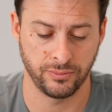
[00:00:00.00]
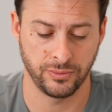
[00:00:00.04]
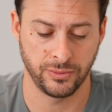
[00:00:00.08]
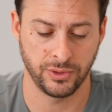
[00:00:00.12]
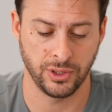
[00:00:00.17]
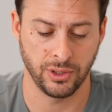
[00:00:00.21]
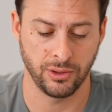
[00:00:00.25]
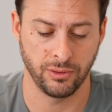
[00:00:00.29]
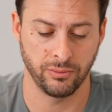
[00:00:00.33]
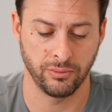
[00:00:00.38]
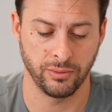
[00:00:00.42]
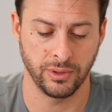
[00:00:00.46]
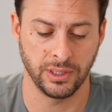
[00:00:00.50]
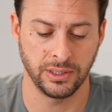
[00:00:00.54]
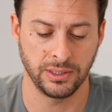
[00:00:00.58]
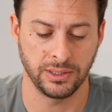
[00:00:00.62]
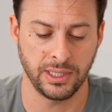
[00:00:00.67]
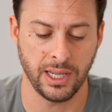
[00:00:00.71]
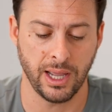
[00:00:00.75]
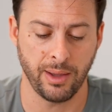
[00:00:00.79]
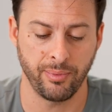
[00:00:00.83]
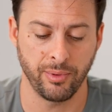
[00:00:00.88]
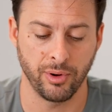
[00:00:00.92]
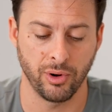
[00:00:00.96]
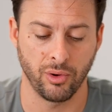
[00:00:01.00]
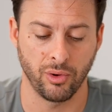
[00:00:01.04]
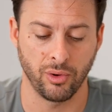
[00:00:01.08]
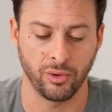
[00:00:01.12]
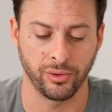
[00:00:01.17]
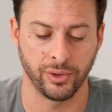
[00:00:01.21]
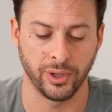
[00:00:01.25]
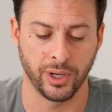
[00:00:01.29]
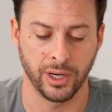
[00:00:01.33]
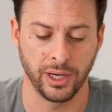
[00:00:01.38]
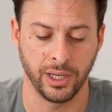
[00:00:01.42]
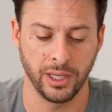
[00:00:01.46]
So let's tap and
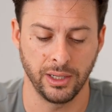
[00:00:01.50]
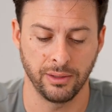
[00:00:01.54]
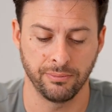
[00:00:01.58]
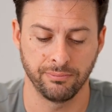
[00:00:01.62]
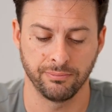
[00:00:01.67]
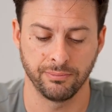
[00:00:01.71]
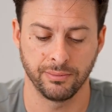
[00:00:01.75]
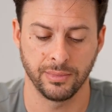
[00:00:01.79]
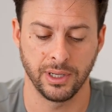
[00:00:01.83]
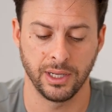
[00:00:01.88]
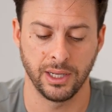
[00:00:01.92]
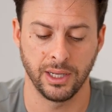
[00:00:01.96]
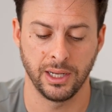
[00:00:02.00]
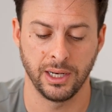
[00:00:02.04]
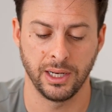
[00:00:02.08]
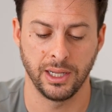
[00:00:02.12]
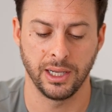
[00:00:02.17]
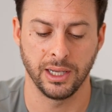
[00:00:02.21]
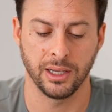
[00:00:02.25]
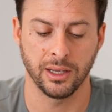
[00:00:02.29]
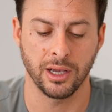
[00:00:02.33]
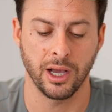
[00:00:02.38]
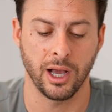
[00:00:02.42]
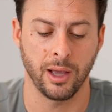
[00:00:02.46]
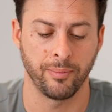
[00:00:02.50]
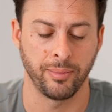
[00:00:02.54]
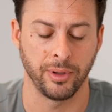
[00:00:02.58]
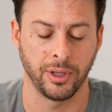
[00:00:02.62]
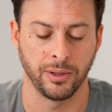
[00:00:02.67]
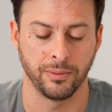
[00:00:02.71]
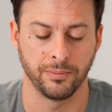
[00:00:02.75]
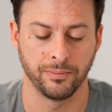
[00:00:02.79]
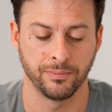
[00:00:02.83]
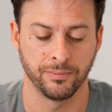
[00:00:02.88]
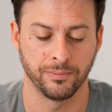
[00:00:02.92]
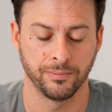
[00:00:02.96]
hold on it and hit
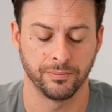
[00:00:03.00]
copy.